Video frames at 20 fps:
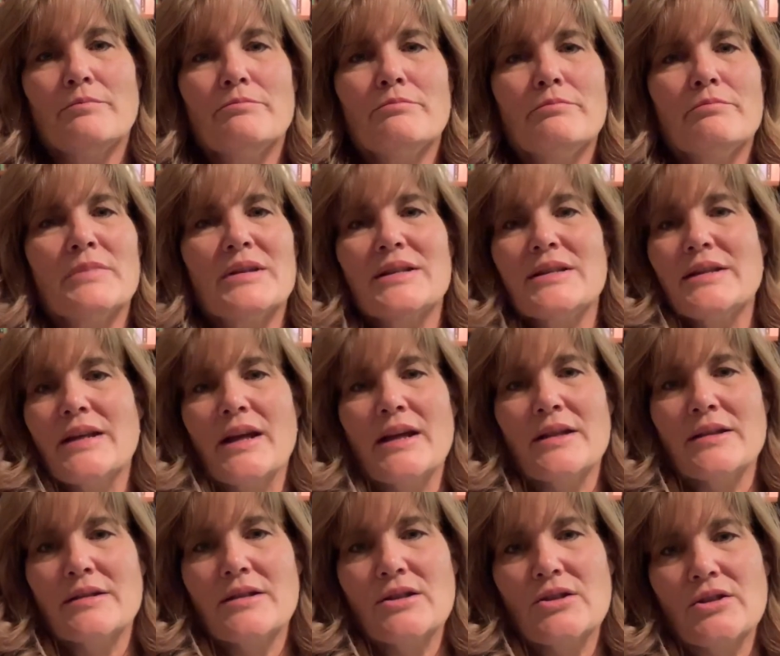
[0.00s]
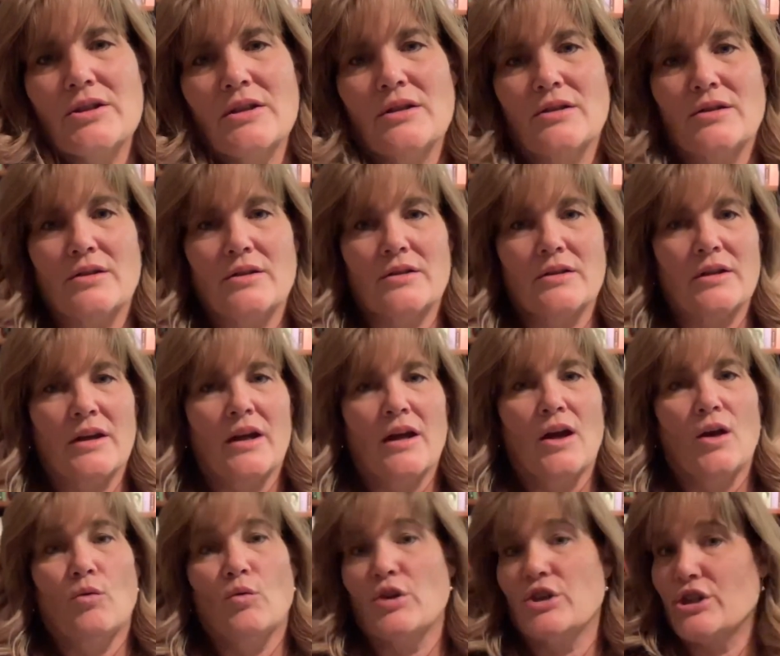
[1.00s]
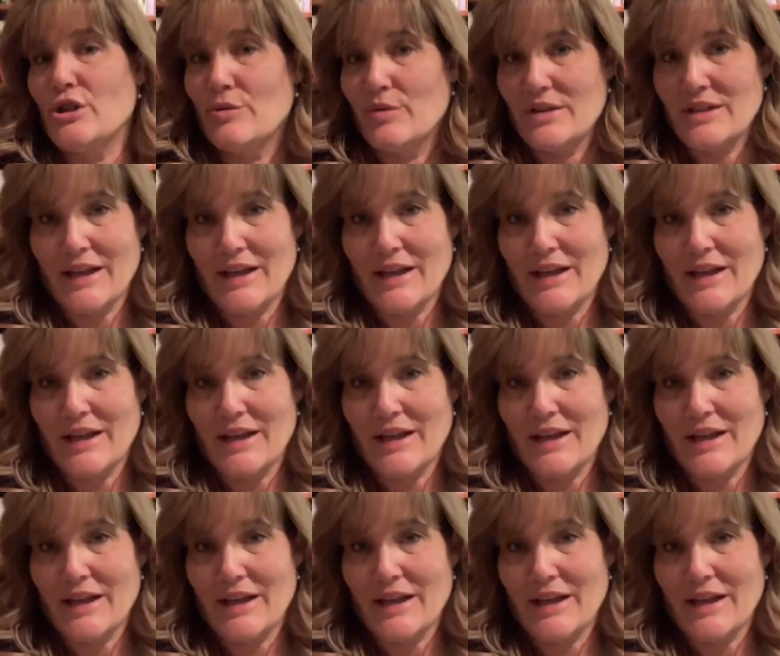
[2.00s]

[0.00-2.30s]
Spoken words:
mistakes that she learned when she was